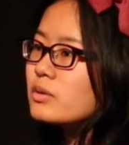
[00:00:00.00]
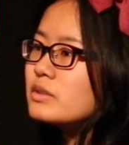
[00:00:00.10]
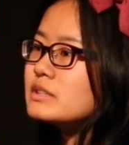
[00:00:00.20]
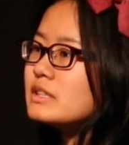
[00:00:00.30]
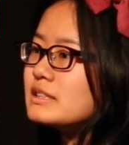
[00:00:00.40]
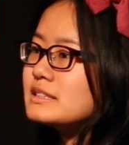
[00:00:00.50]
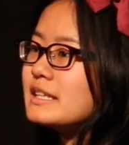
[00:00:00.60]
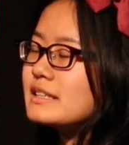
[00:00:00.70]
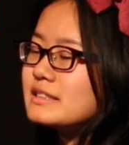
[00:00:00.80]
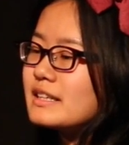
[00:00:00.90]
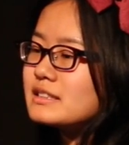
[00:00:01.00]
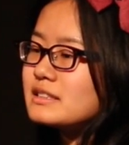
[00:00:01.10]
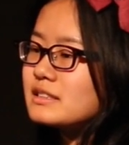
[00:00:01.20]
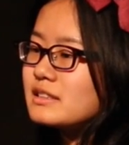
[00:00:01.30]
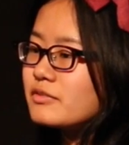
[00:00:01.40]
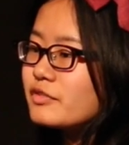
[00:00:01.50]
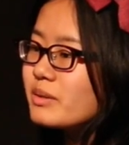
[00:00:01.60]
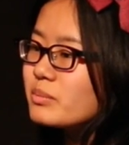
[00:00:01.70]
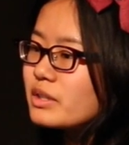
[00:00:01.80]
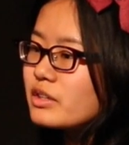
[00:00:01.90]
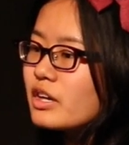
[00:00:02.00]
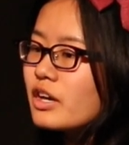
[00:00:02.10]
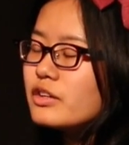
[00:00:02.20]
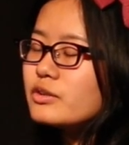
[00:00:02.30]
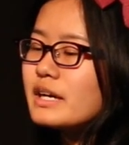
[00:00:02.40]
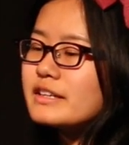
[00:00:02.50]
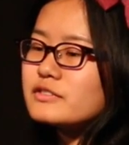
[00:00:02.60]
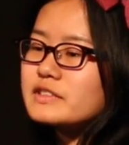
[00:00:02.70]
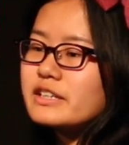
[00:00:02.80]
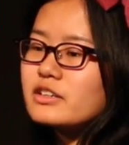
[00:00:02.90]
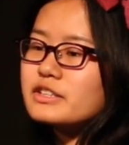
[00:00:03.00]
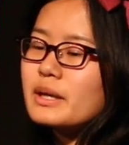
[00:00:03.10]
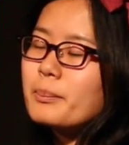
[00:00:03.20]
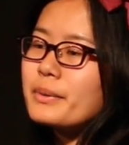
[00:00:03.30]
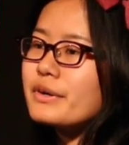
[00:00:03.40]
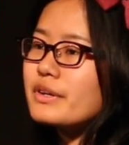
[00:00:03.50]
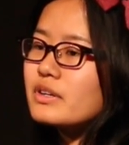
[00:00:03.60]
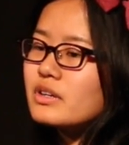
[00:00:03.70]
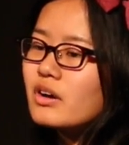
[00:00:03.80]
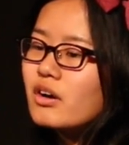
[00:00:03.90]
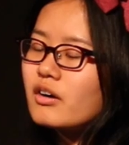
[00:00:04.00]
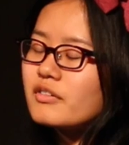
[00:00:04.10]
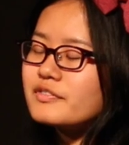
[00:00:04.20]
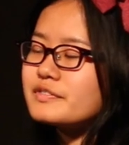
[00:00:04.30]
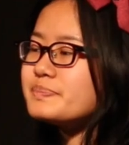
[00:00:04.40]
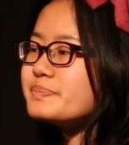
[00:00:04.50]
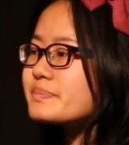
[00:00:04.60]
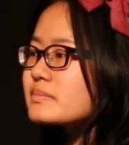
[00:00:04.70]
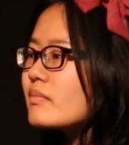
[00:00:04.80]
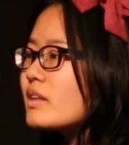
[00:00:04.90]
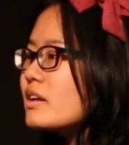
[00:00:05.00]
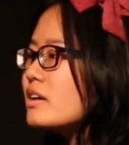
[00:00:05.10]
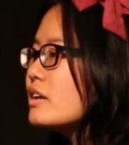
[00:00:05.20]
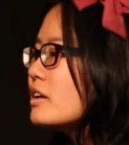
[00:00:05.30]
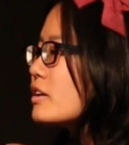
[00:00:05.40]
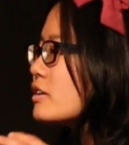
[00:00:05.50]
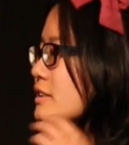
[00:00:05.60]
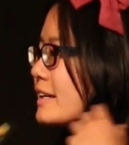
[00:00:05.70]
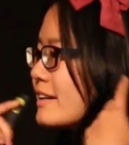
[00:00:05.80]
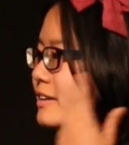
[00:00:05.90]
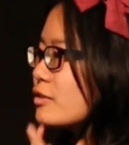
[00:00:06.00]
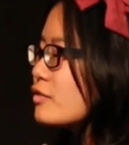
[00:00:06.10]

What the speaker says: own CSS framework, you kind of take on that burden of thinking